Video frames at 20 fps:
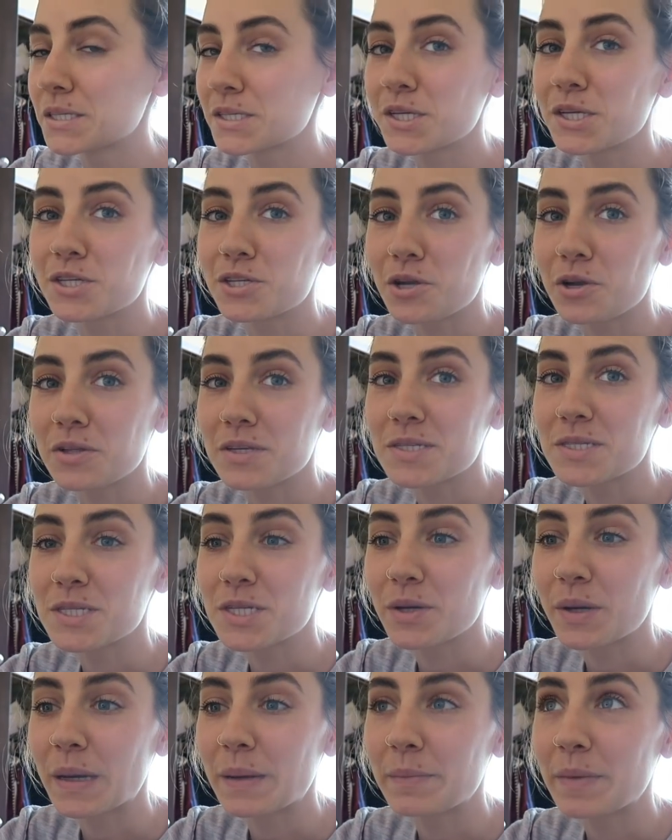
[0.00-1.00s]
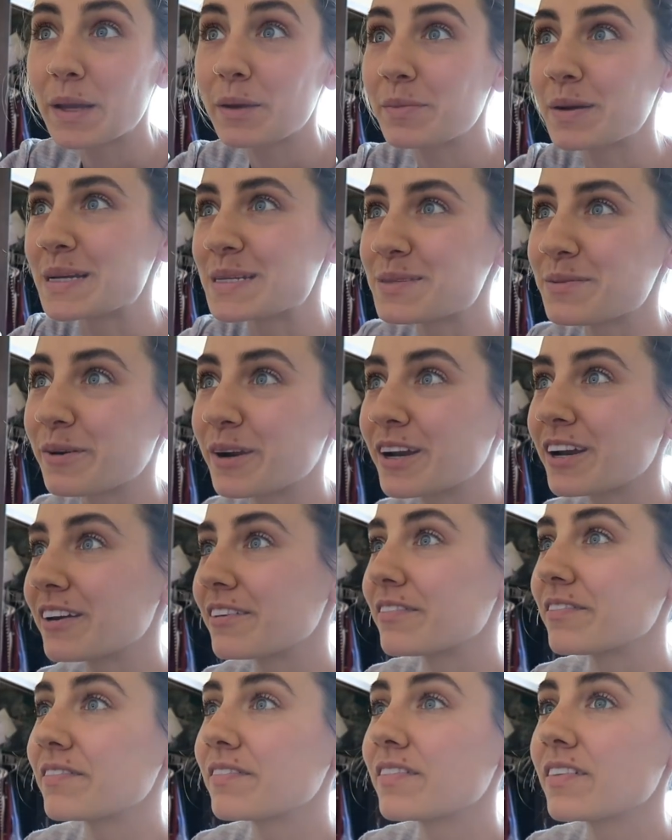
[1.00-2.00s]
So you should go listen to it. Anyways, we're
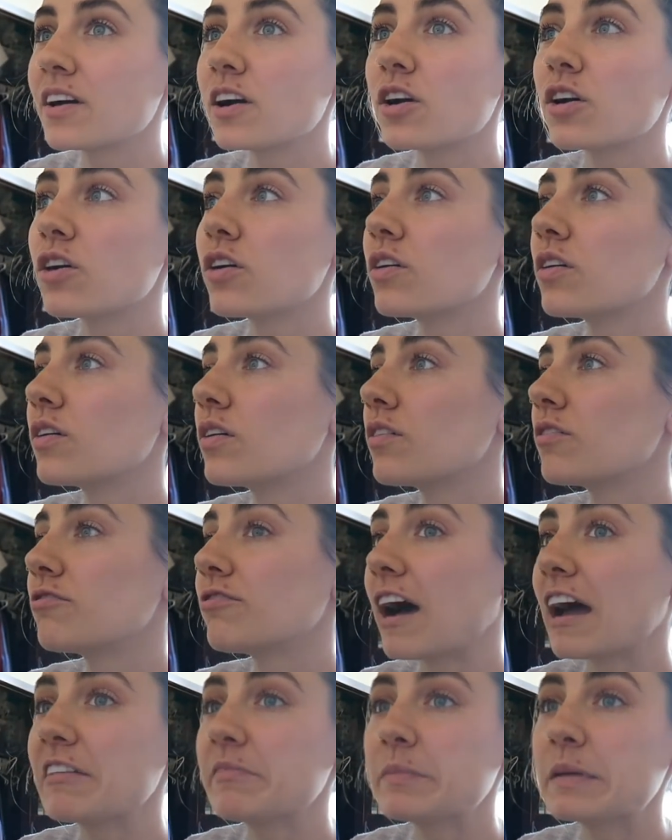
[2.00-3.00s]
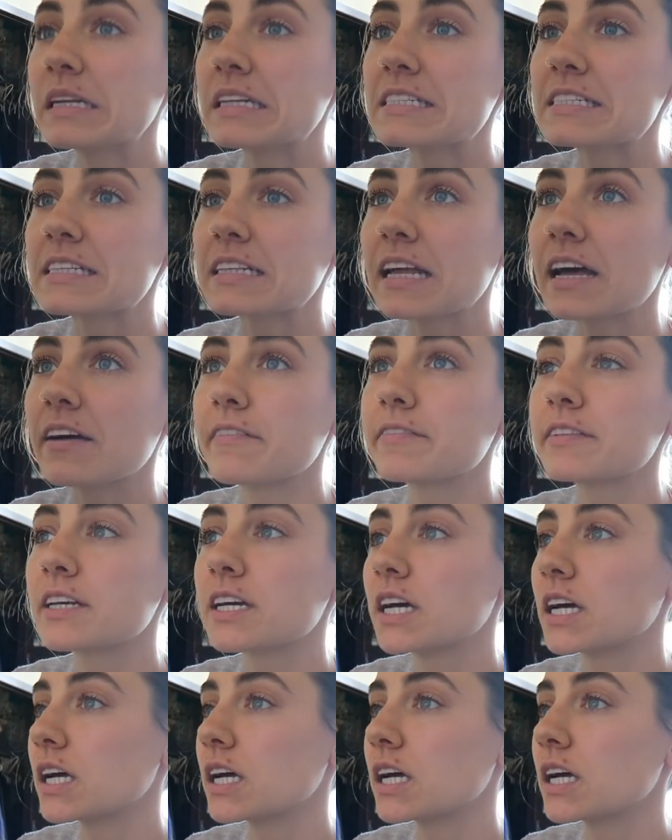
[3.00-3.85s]
gonna, five minutes left.